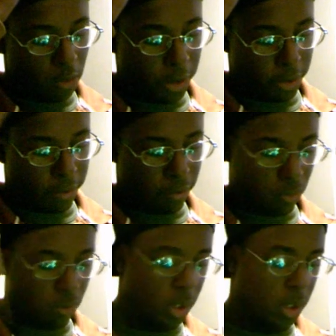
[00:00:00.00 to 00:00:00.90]
with
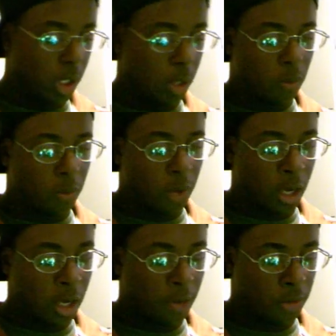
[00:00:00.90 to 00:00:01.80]
Resident Evil
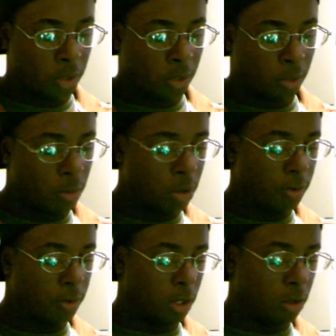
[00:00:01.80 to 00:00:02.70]
5, I tried it with Marvel
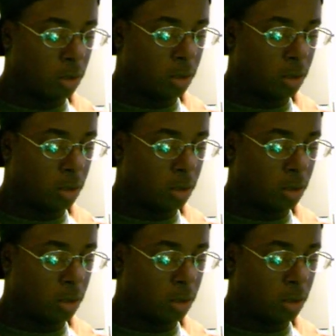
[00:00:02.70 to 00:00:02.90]
vs. Capcom